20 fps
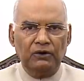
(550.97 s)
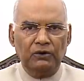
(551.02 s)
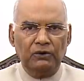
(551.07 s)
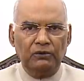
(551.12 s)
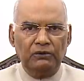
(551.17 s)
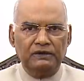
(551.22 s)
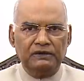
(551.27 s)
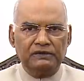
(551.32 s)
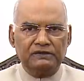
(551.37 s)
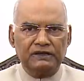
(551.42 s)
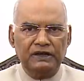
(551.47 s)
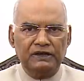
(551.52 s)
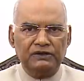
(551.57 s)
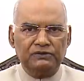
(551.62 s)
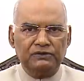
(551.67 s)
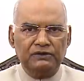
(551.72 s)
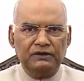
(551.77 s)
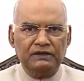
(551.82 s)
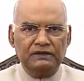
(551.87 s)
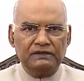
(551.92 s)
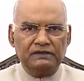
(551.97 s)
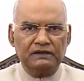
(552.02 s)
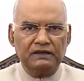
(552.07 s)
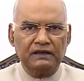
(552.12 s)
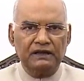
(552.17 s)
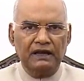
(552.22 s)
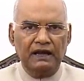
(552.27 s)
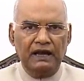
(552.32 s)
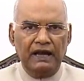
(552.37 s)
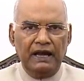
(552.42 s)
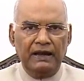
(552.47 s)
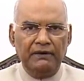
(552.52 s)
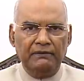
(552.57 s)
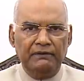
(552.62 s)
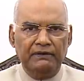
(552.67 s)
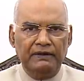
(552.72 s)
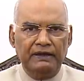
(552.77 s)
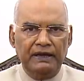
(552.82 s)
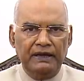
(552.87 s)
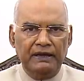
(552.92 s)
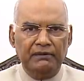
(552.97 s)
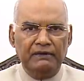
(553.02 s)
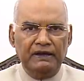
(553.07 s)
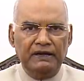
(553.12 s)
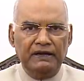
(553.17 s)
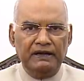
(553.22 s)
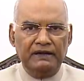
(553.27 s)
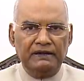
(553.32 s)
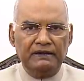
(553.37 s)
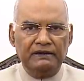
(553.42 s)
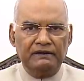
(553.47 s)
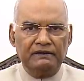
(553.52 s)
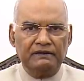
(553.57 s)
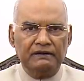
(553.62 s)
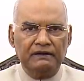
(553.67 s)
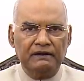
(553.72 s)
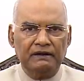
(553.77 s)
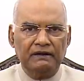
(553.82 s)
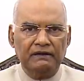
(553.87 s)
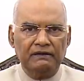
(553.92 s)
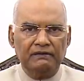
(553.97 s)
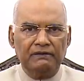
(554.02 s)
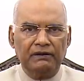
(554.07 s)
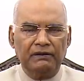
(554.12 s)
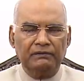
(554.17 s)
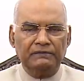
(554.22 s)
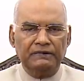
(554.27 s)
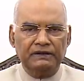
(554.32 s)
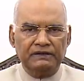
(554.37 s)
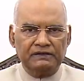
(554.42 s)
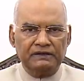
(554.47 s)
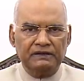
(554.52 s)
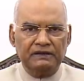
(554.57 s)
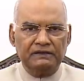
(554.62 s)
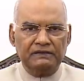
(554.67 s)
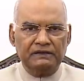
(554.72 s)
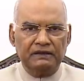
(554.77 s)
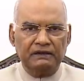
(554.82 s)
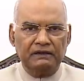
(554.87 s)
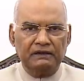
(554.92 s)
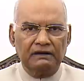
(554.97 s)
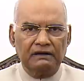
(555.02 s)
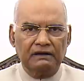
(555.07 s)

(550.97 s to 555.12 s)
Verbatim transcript: over the centuries have emanated from this region.